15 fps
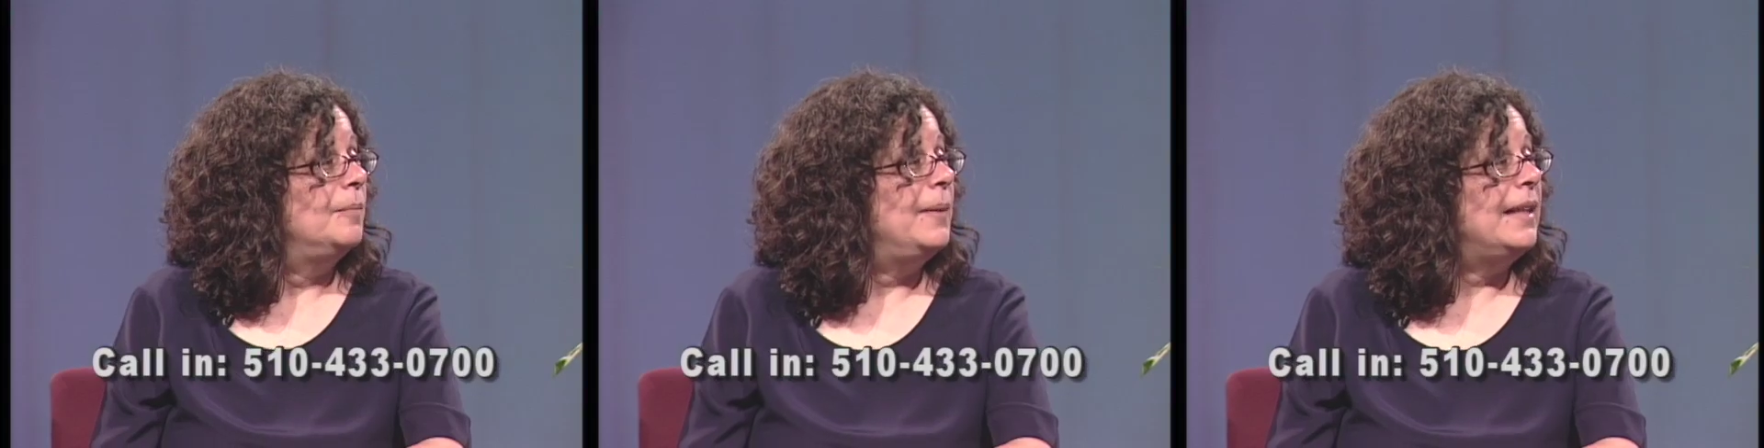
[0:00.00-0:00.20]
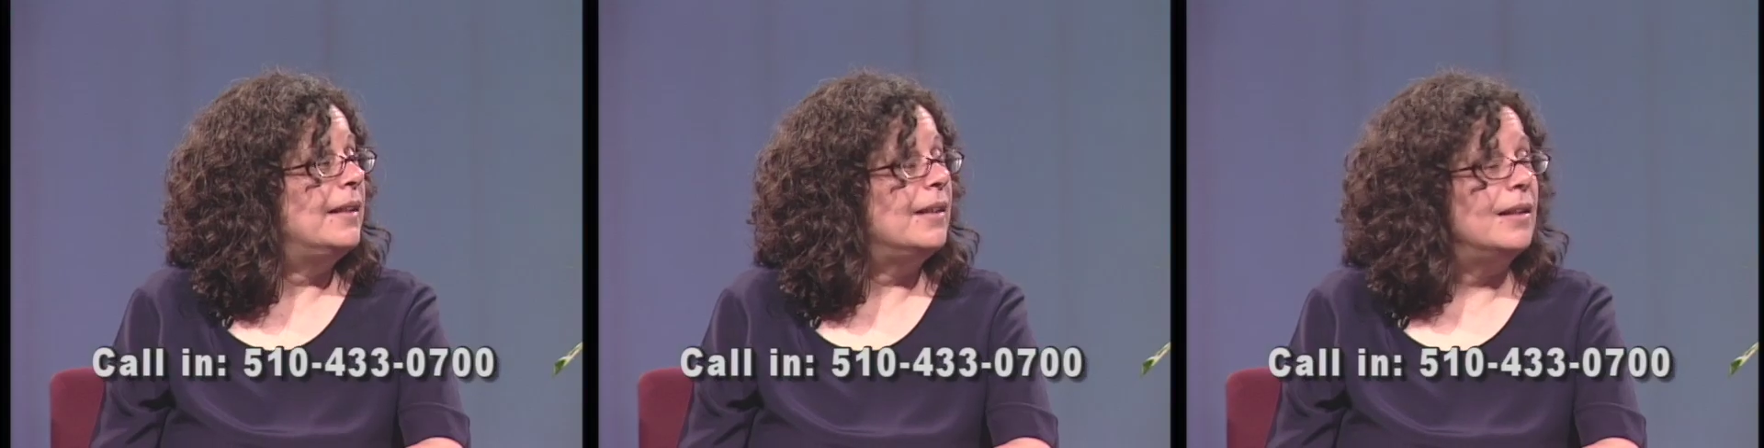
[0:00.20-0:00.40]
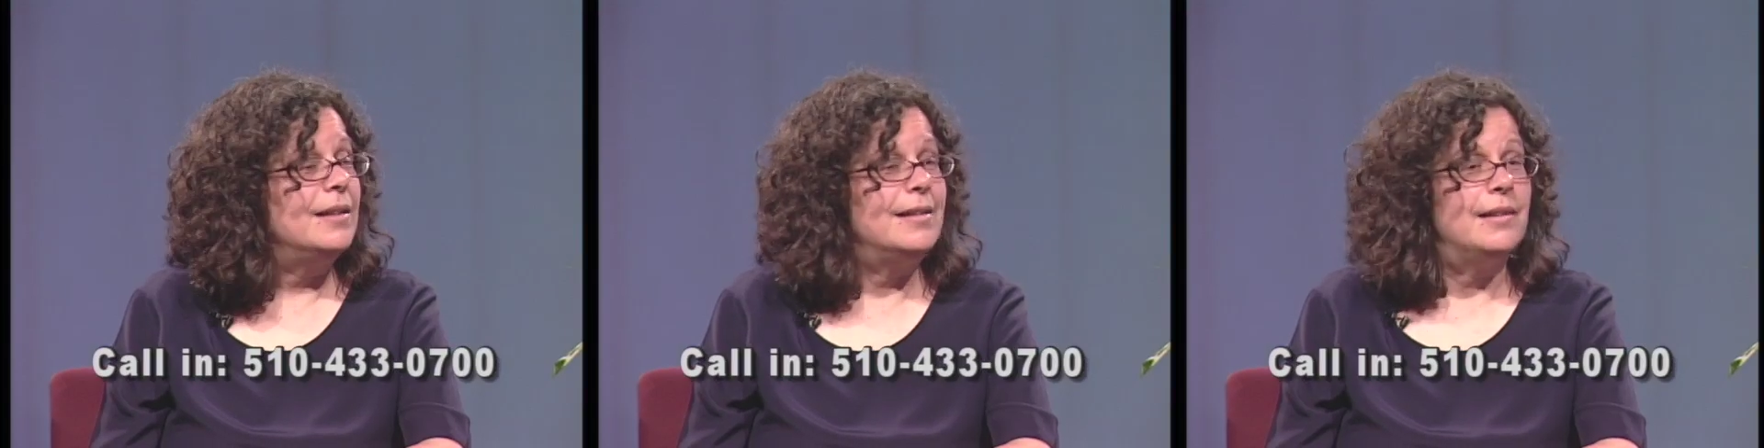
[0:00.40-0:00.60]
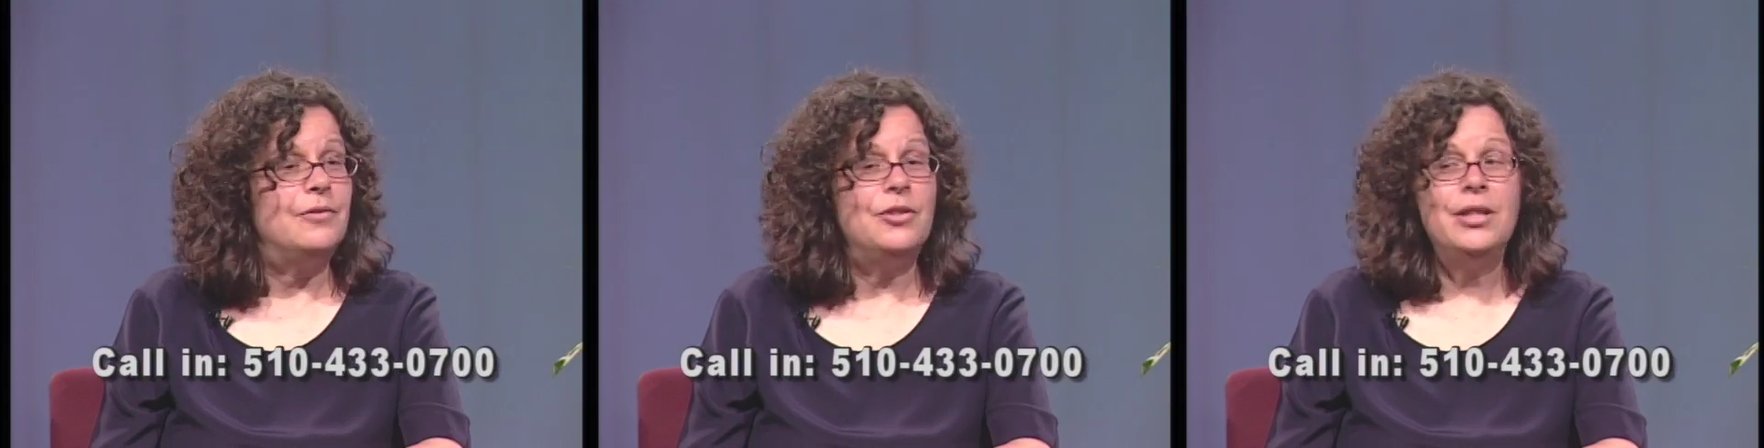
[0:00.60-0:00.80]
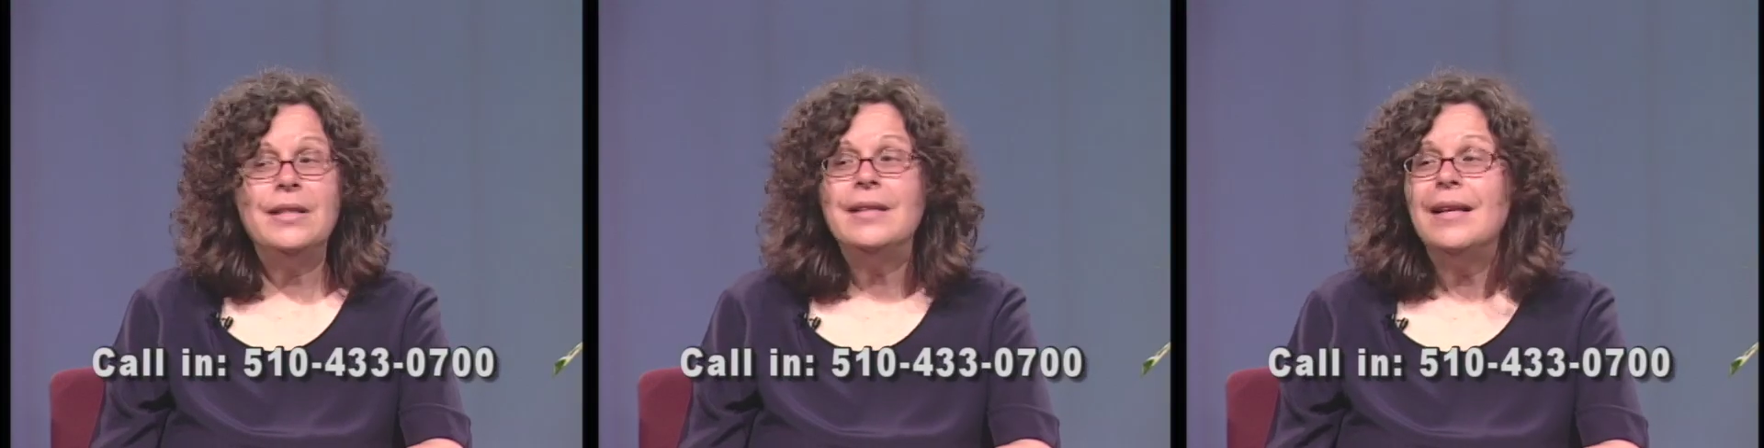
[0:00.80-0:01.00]
Because
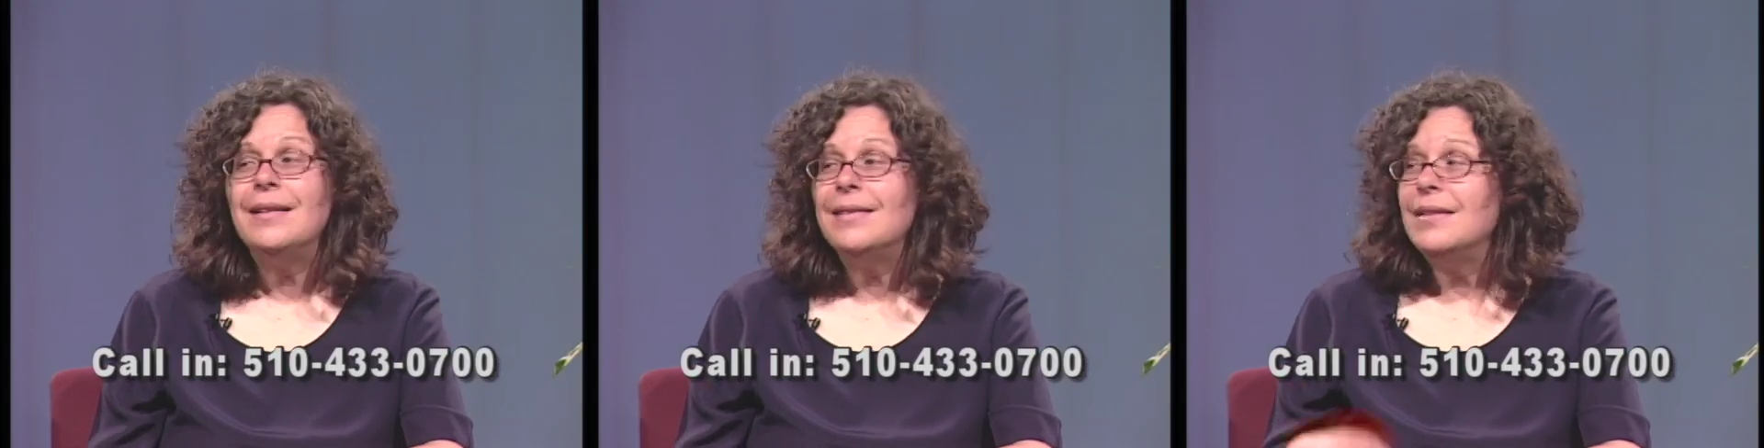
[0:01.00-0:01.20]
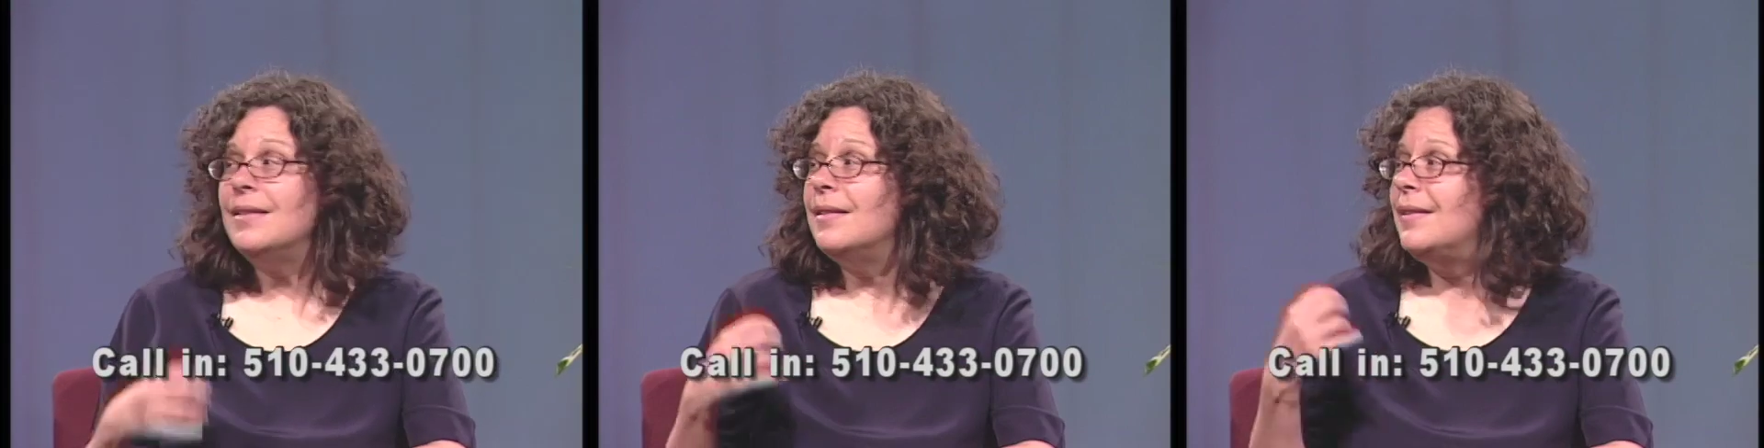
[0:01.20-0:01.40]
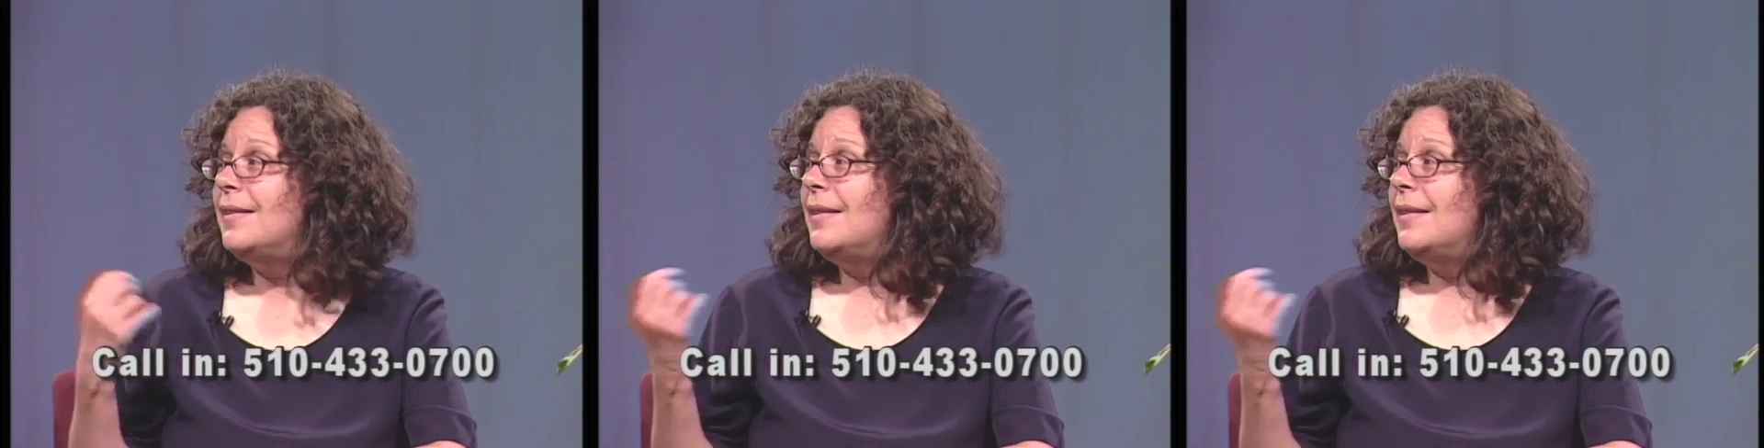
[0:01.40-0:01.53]
if she doesn't